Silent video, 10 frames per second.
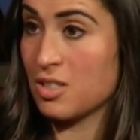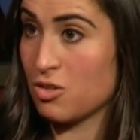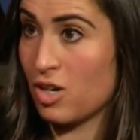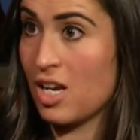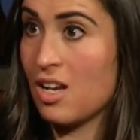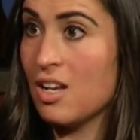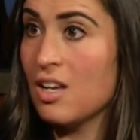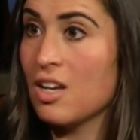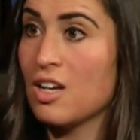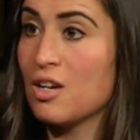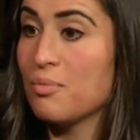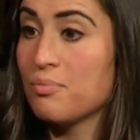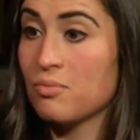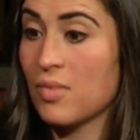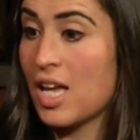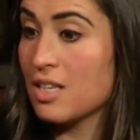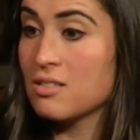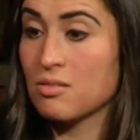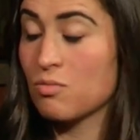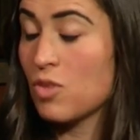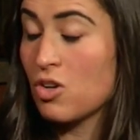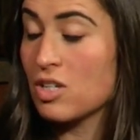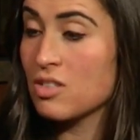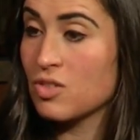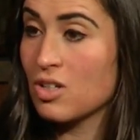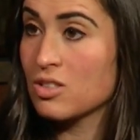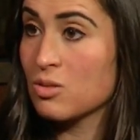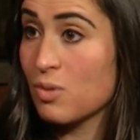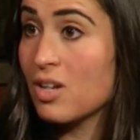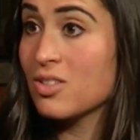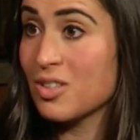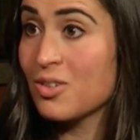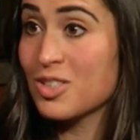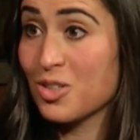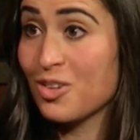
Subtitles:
It's great, and aggressive dogs as well. So